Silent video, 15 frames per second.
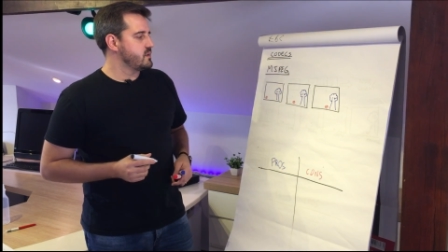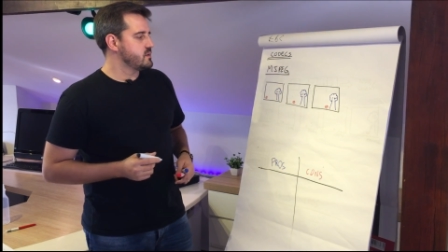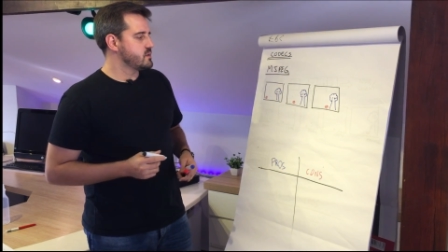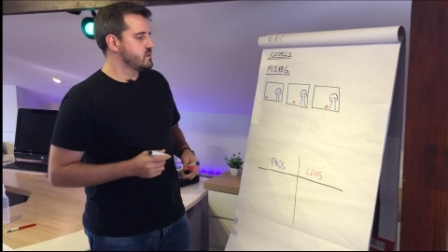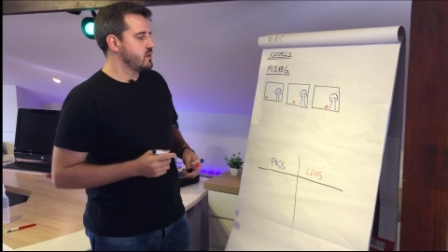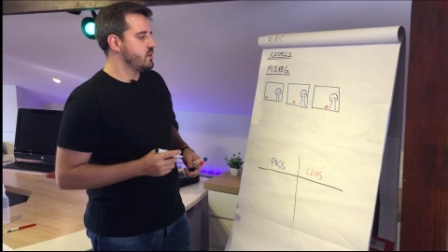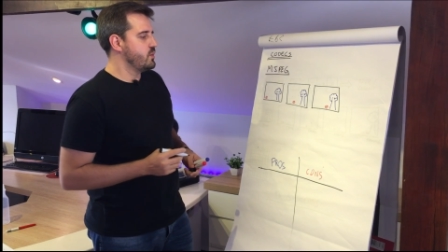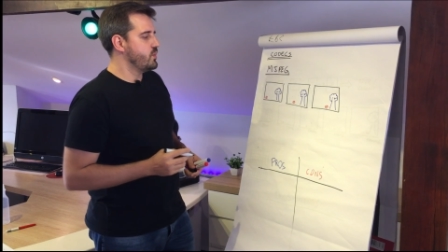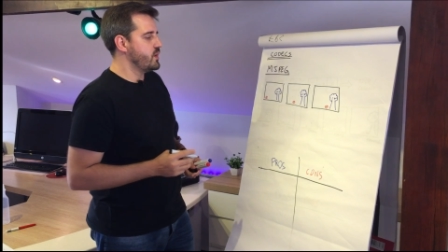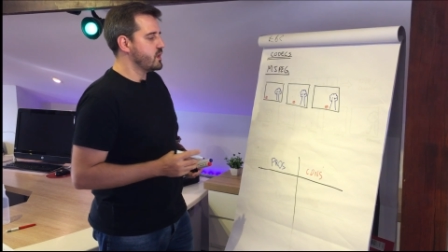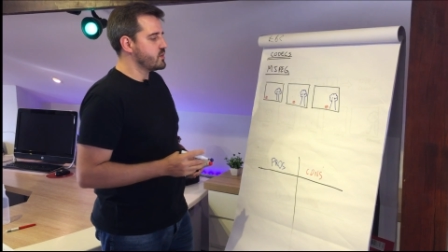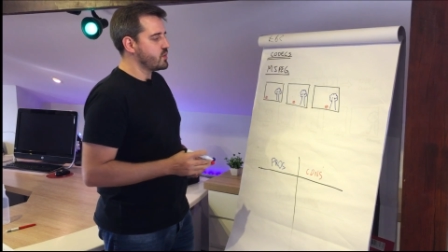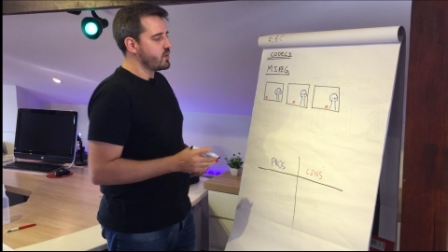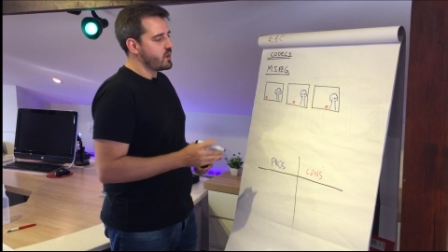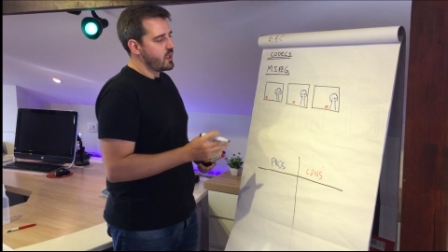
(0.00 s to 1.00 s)
So we are
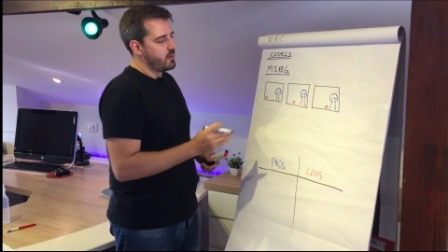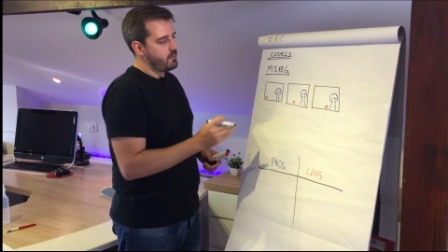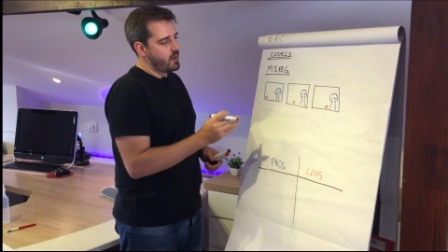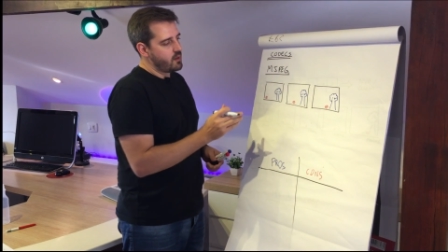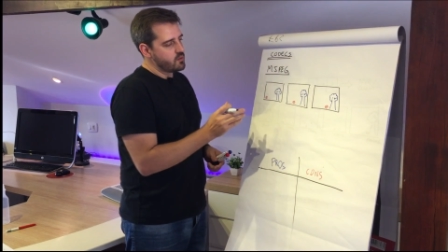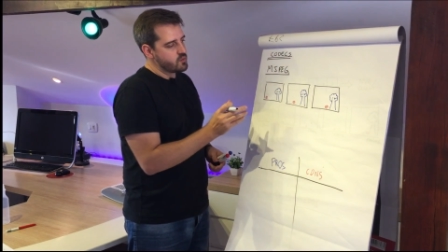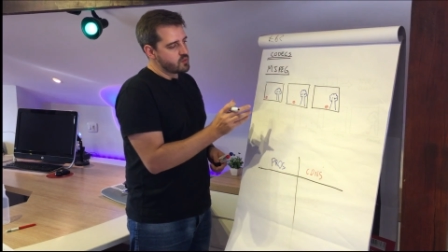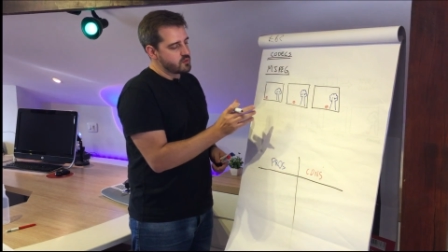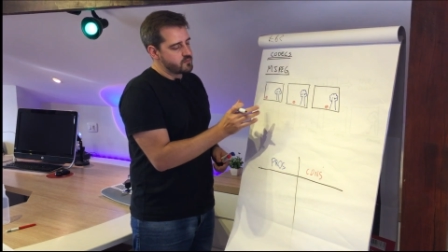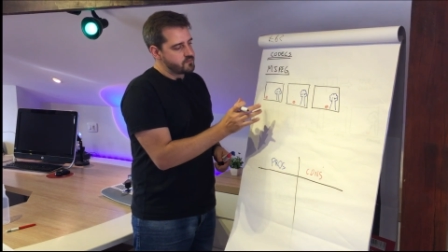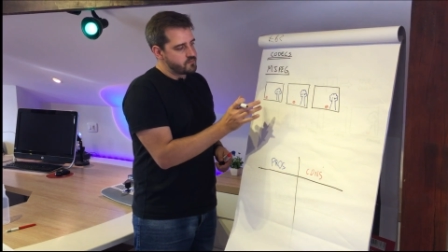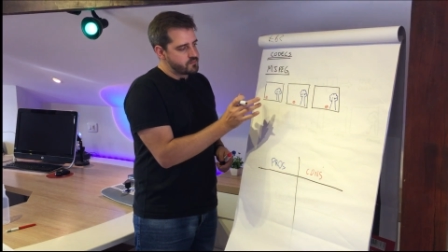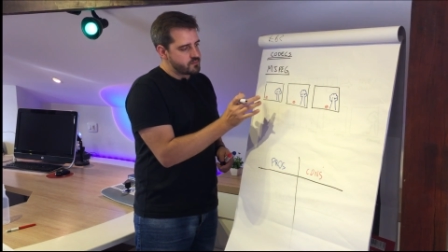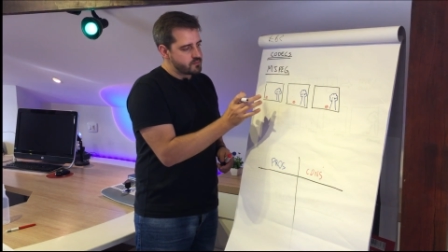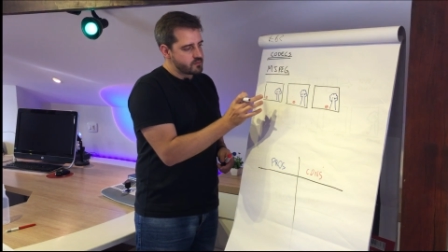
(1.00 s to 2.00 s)
talking about
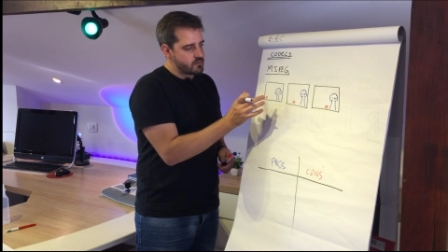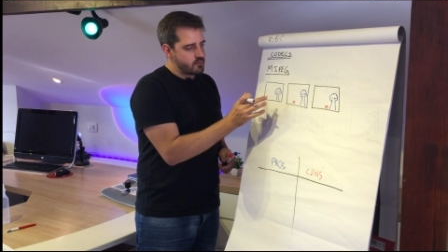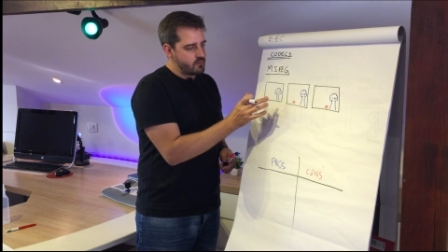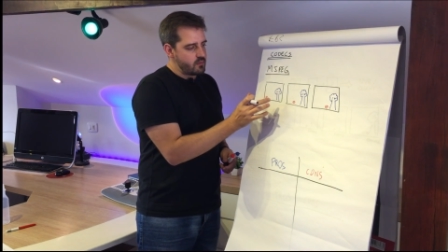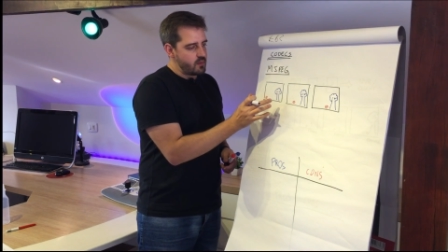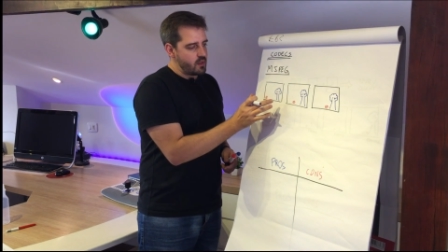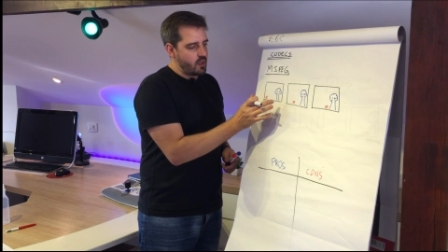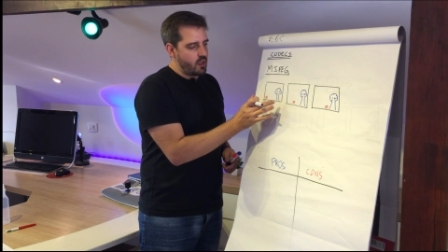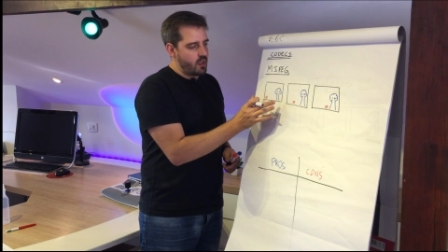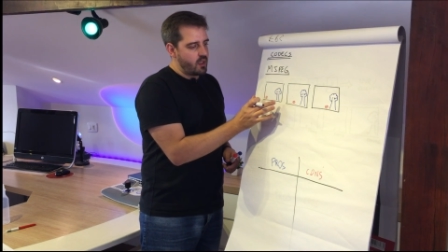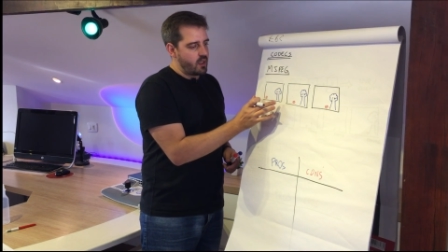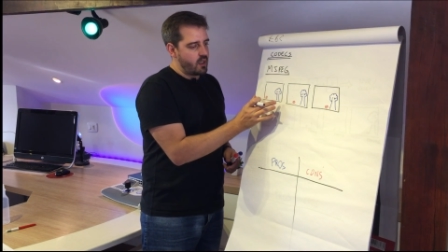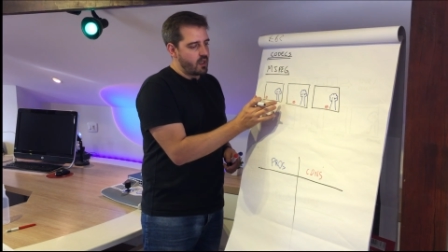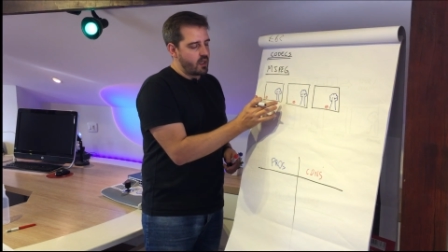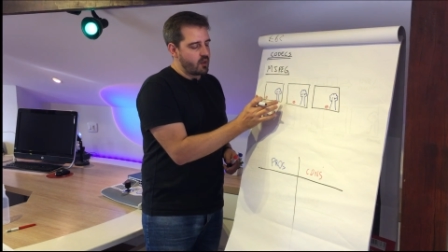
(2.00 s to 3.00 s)

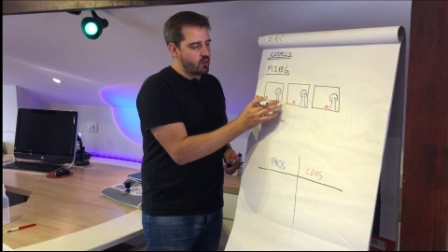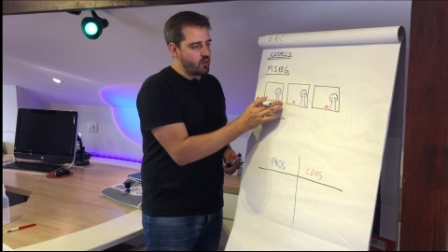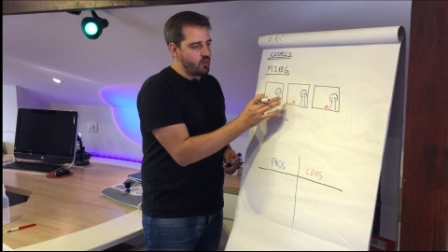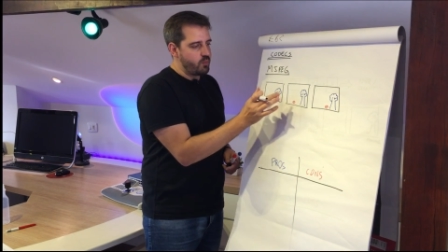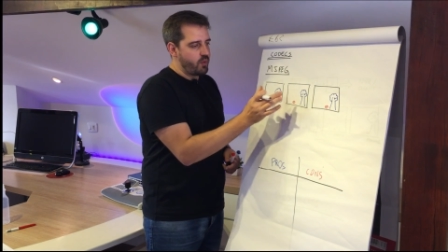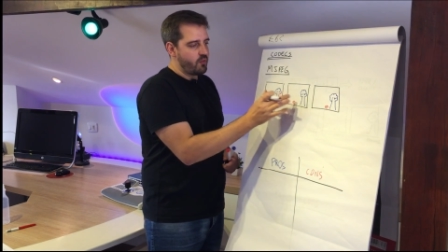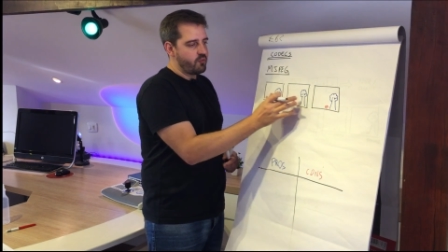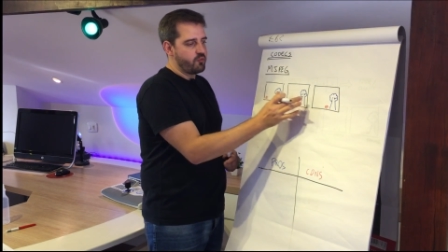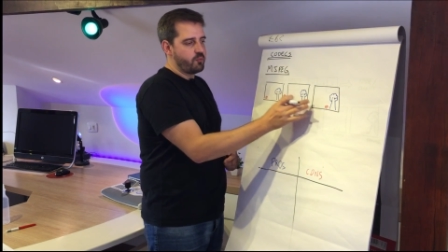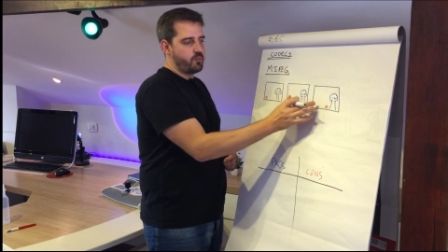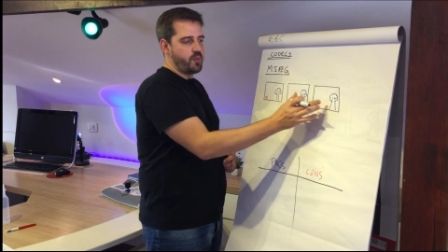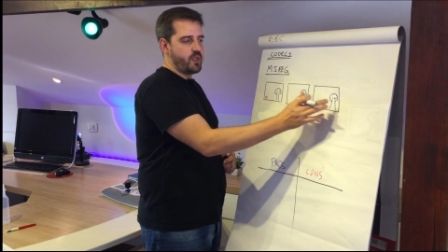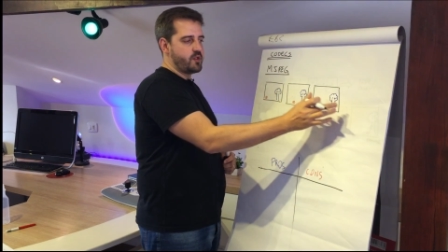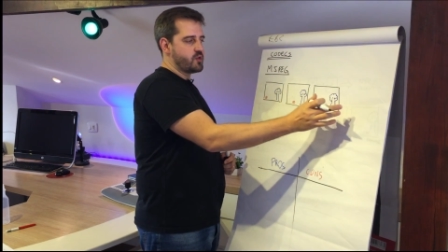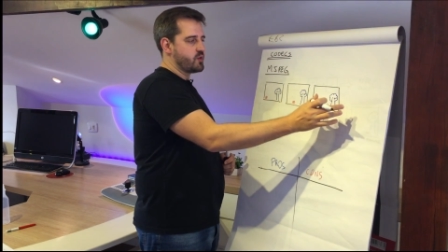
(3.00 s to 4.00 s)
a group of
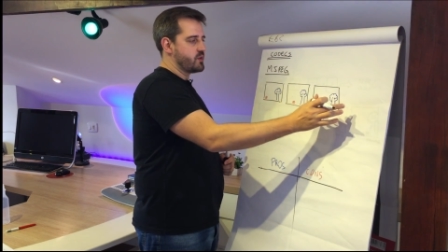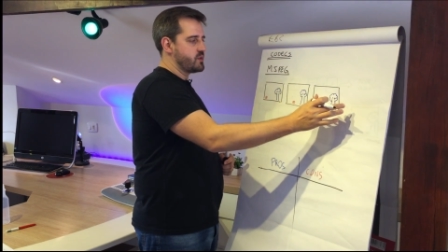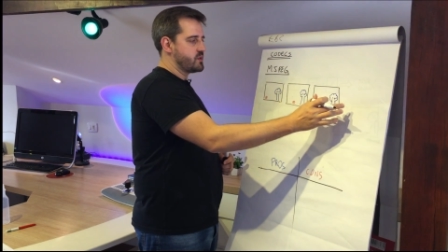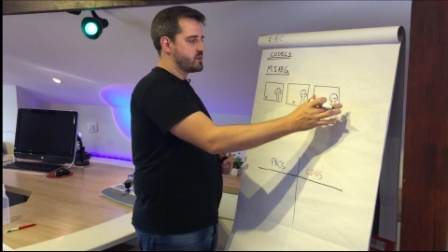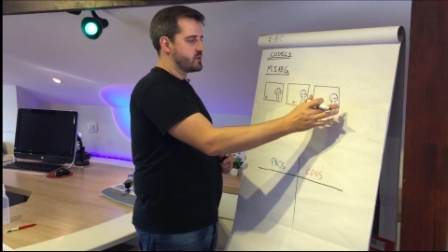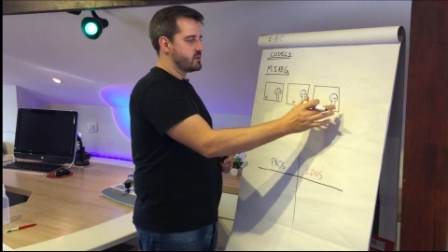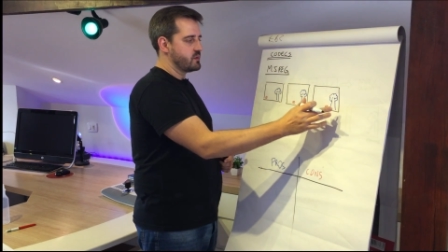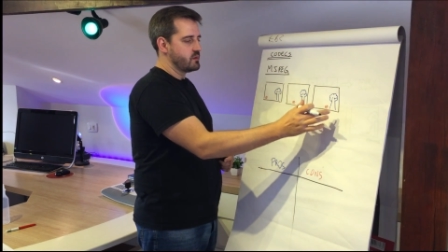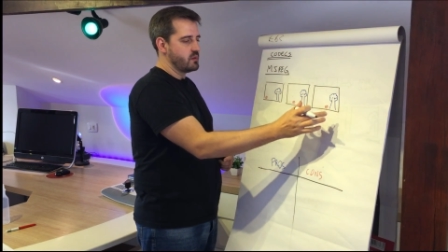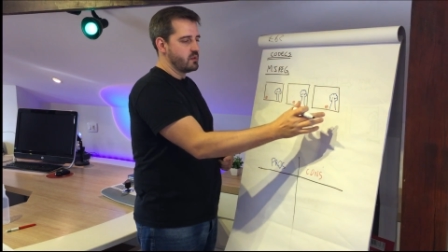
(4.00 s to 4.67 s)
pictures